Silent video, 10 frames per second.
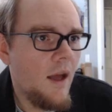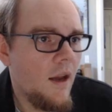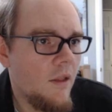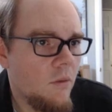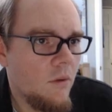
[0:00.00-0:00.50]

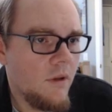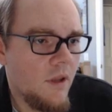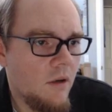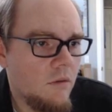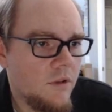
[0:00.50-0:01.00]
Another
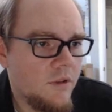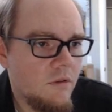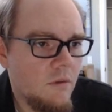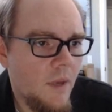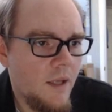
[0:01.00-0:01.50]
word, though,
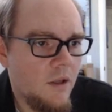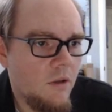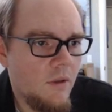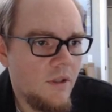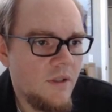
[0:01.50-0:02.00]
just to remind
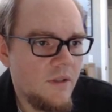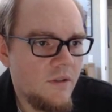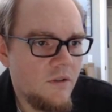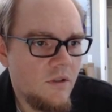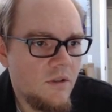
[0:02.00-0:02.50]
you, is
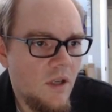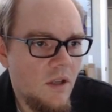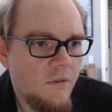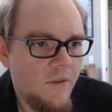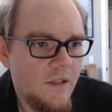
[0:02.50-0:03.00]
this is just
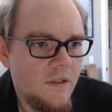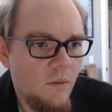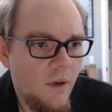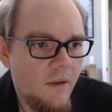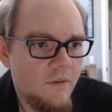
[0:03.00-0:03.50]
another
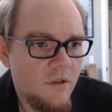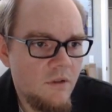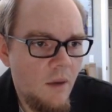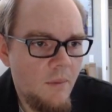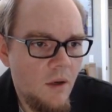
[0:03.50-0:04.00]
fancy way of
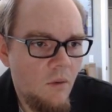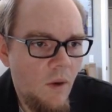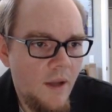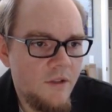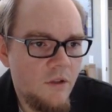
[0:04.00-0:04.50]
describing
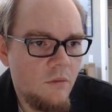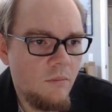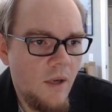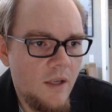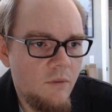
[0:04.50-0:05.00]

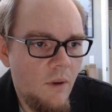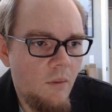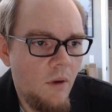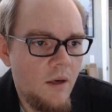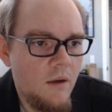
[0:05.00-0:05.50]
y2 minus
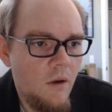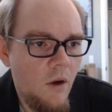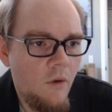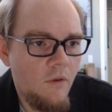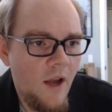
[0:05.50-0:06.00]
y1
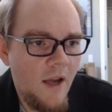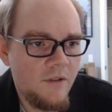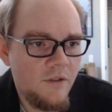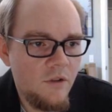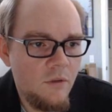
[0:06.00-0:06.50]
over
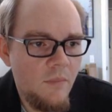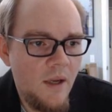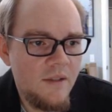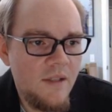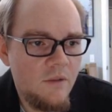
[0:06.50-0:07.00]
x2
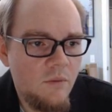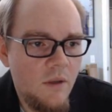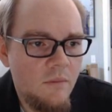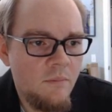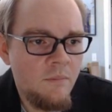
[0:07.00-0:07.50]
minus
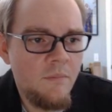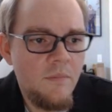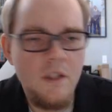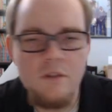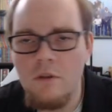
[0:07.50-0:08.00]
x1,
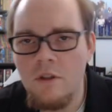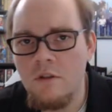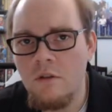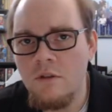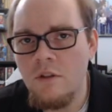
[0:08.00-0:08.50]
the
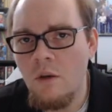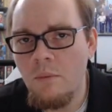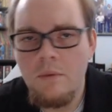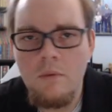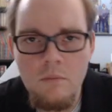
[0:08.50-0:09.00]
traditional
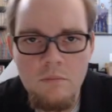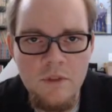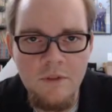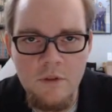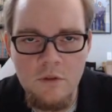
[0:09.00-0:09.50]
slope
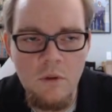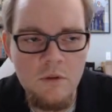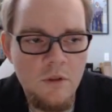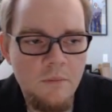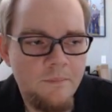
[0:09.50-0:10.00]
difference
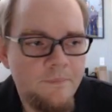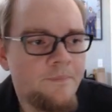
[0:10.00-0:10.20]
quotient.